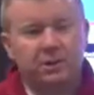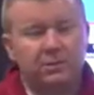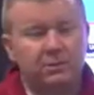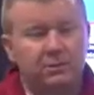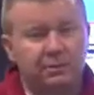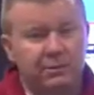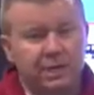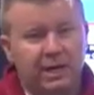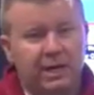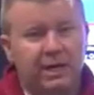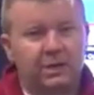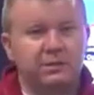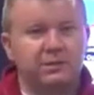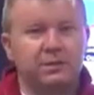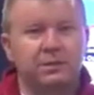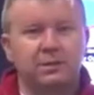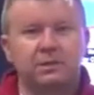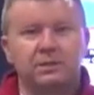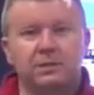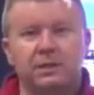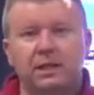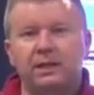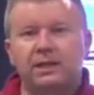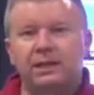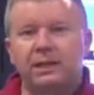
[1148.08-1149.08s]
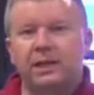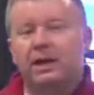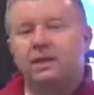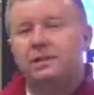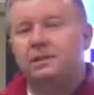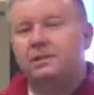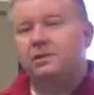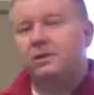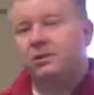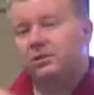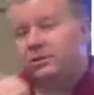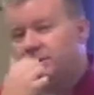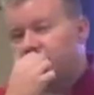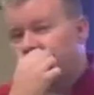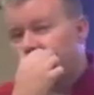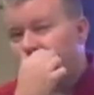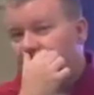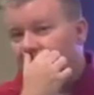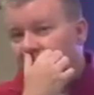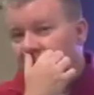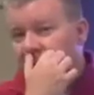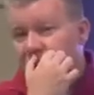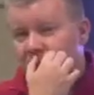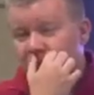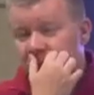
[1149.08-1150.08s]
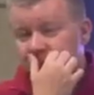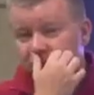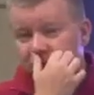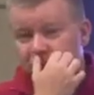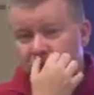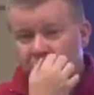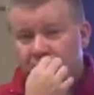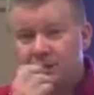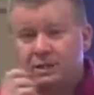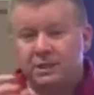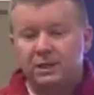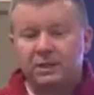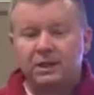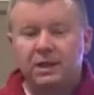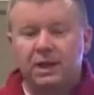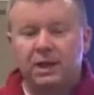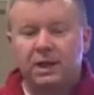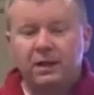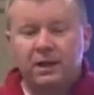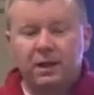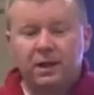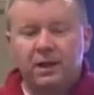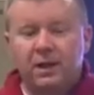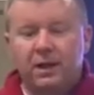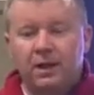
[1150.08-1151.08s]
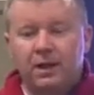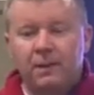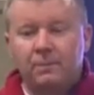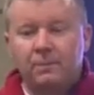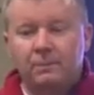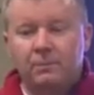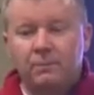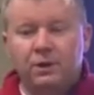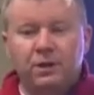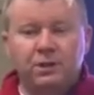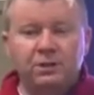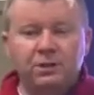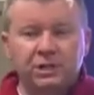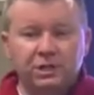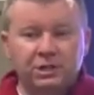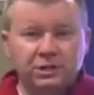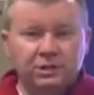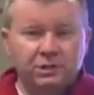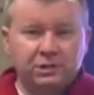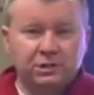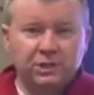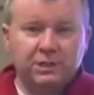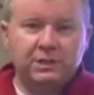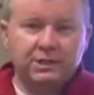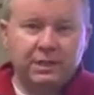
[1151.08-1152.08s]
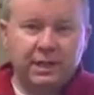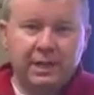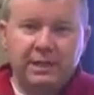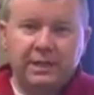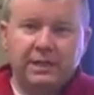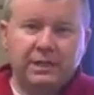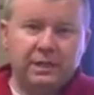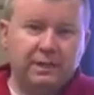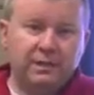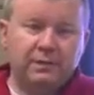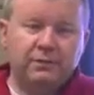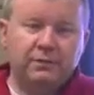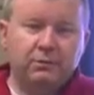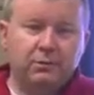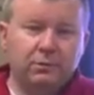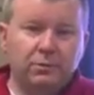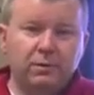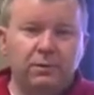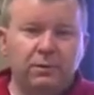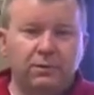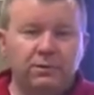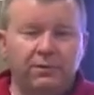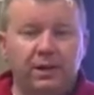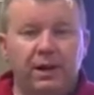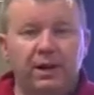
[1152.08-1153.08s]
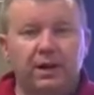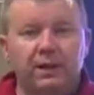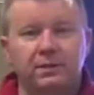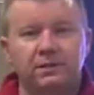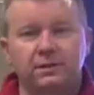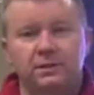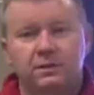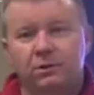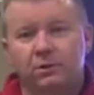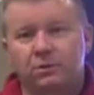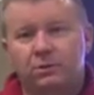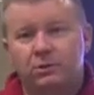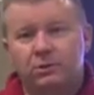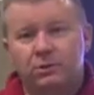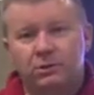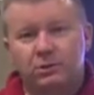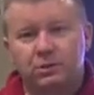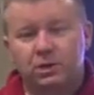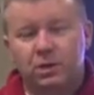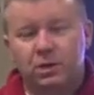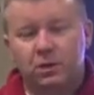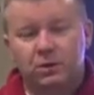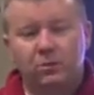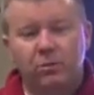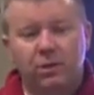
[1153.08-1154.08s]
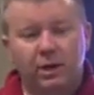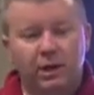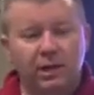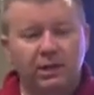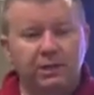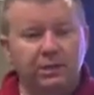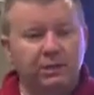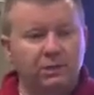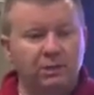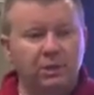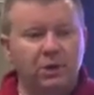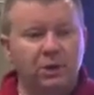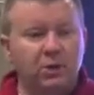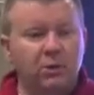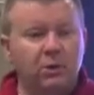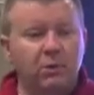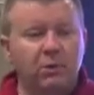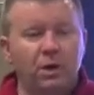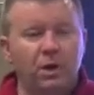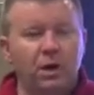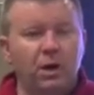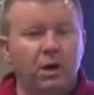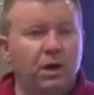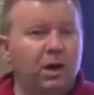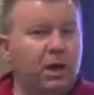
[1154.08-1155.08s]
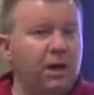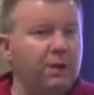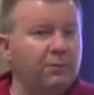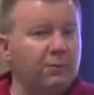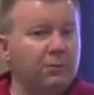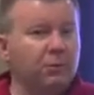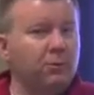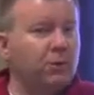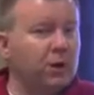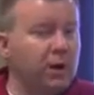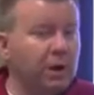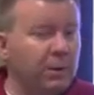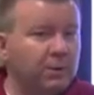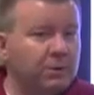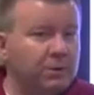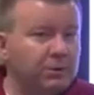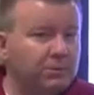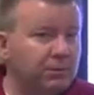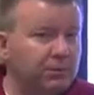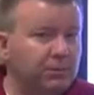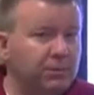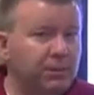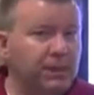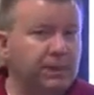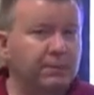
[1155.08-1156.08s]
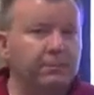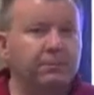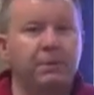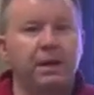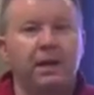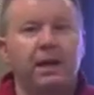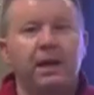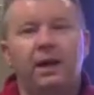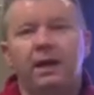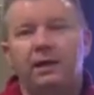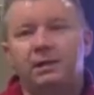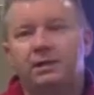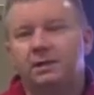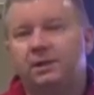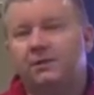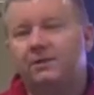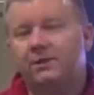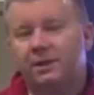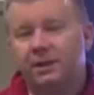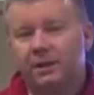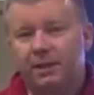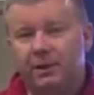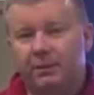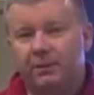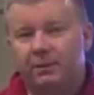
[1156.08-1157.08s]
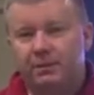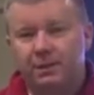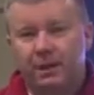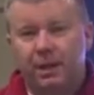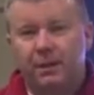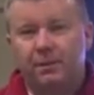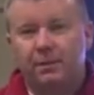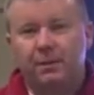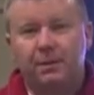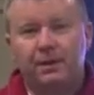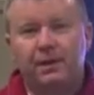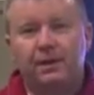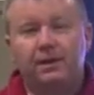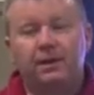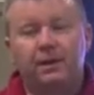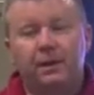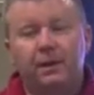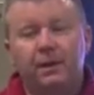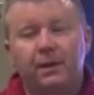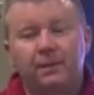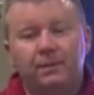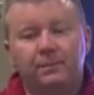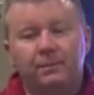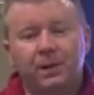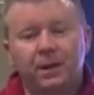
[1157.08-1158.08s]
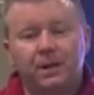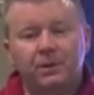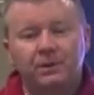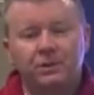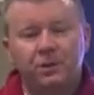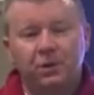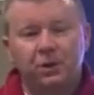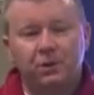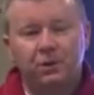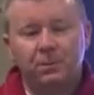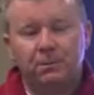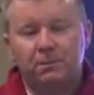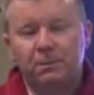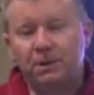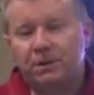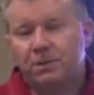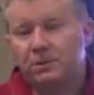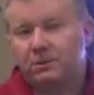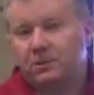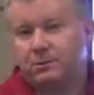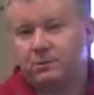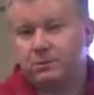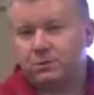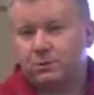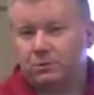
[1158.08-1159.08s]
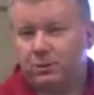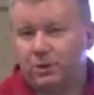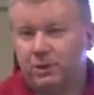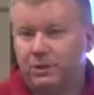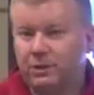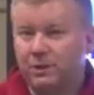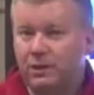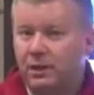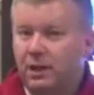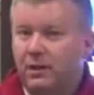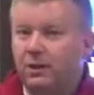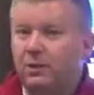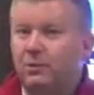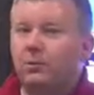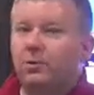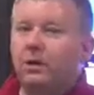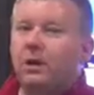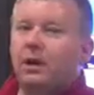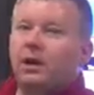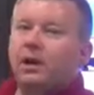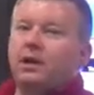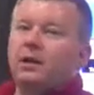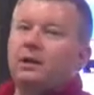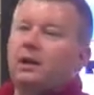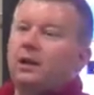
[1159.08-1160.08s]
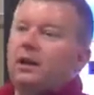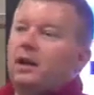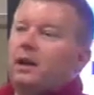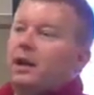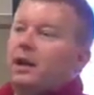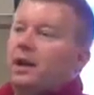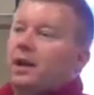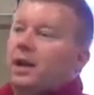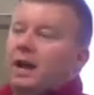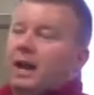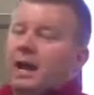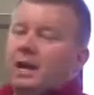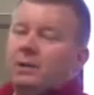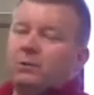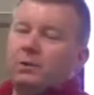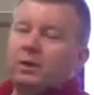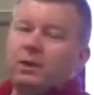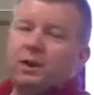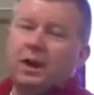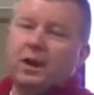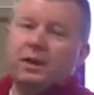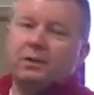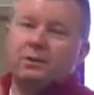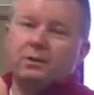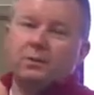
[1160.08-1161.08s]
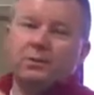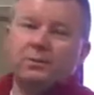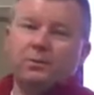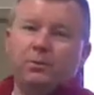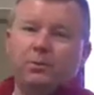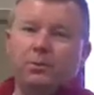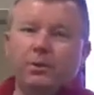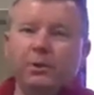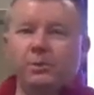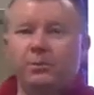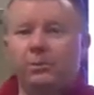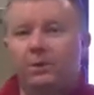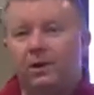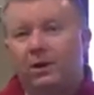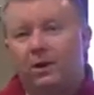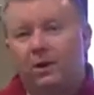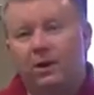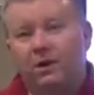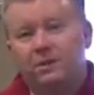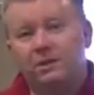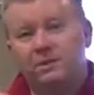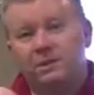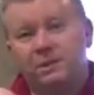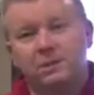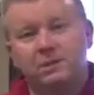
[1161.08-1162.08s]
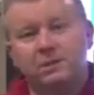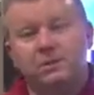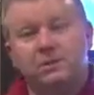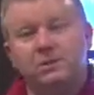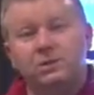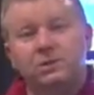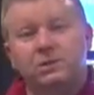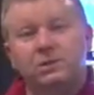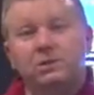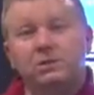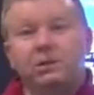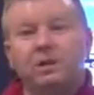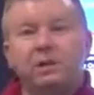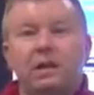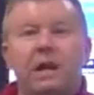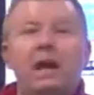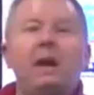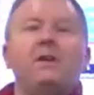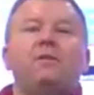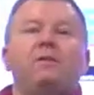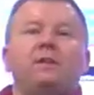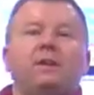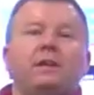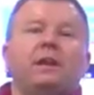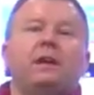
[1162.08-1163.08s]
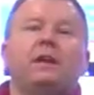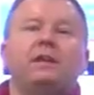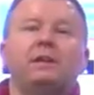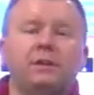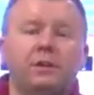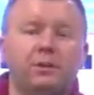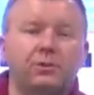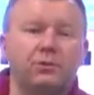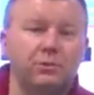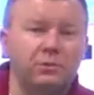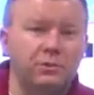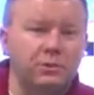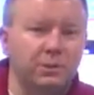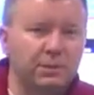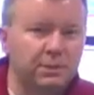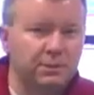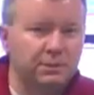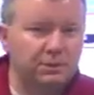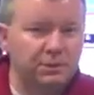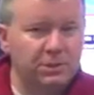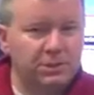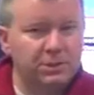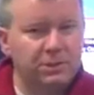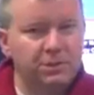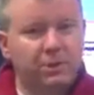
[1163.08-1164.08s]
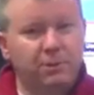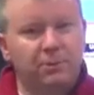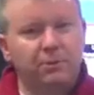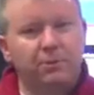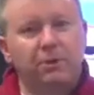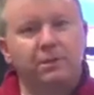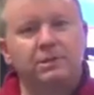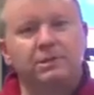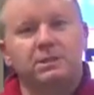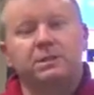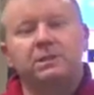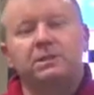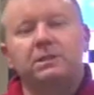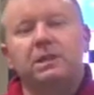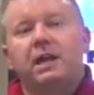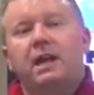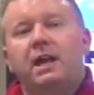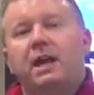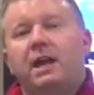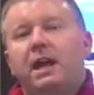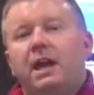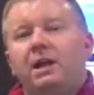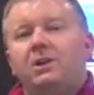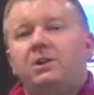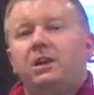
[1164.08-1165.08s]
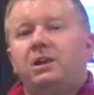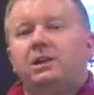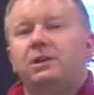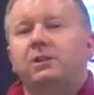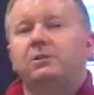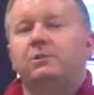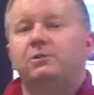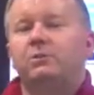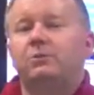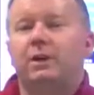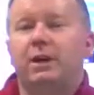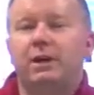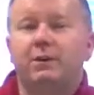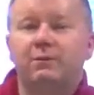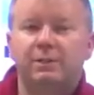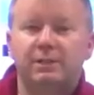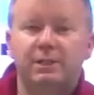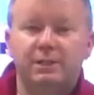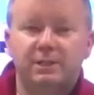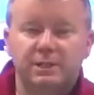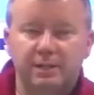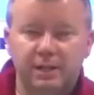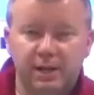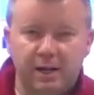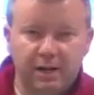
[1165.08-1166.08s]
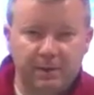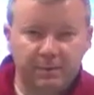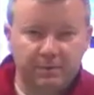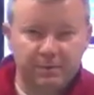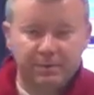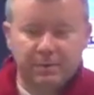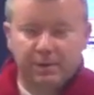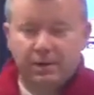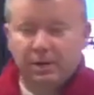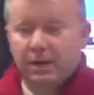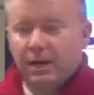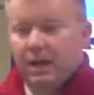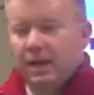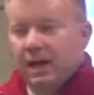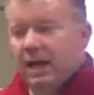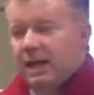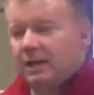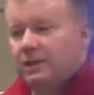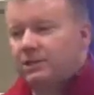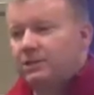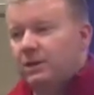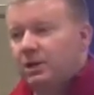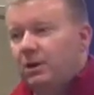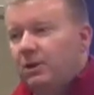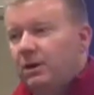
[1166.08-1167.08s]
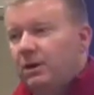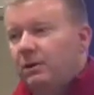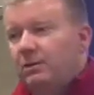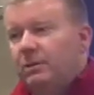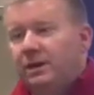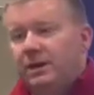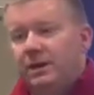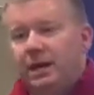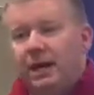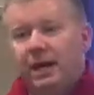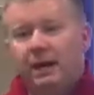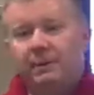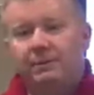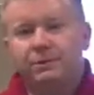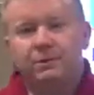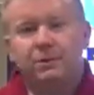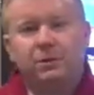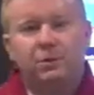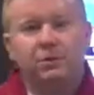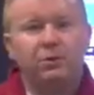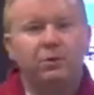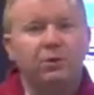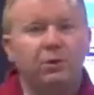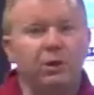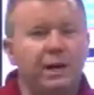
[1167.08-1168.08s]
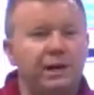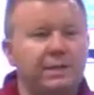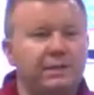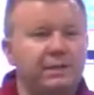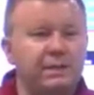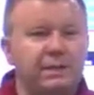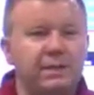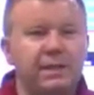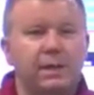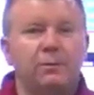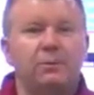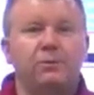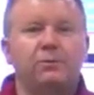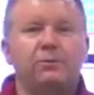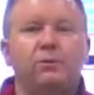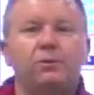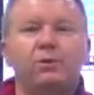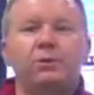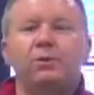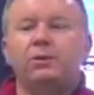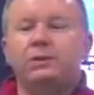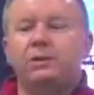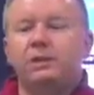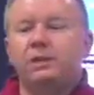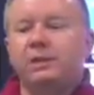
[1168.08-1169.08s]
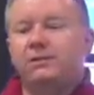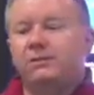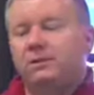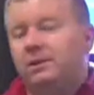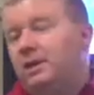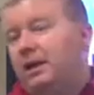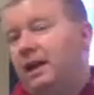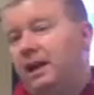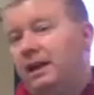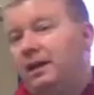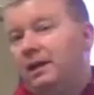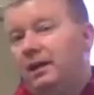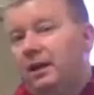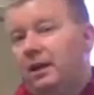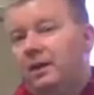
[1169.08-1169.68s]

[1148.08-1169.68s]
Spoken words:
2000s, late 90s, early 2000s, when we did that, projects started tanking really fast. There was no way to know if requirements were being met, if anything was happening. And so the pendulum swung the other way, and we got to a point where system engineering, everything had to go through the system engineering process, and you had to go through every step. And so it became so crazy that before you could even